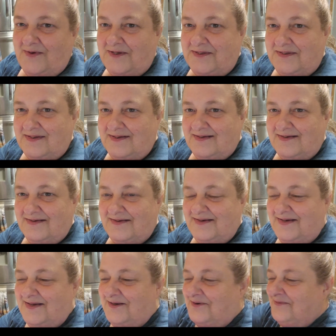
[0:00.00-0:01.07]
of us,
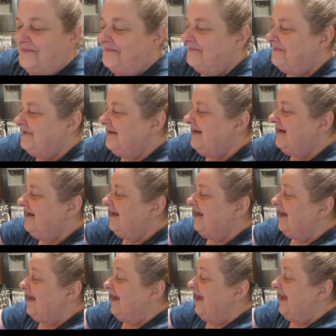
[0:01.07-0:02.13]
you know,
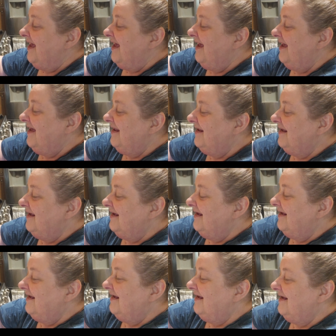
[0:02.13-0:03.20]
and,
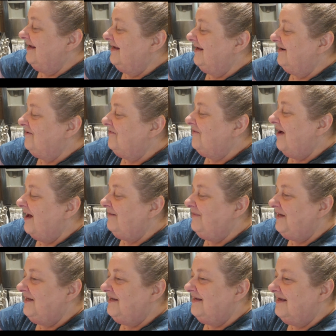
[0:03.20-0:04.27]
you know, I
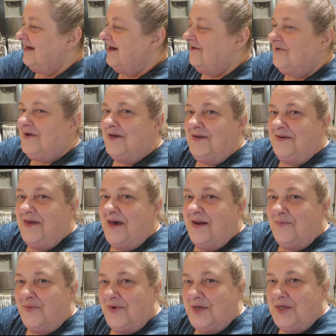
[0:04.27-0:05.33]
mean, how can you not
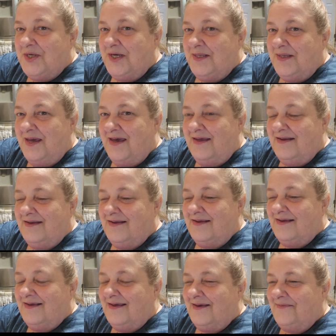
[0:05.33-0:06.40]
appreciate that?
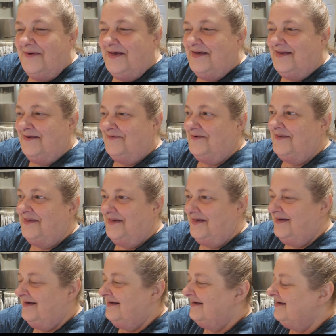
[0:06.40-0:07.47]
I mean,
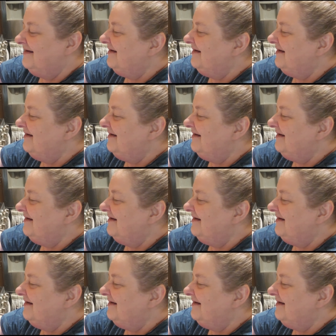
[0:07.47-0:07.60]
really.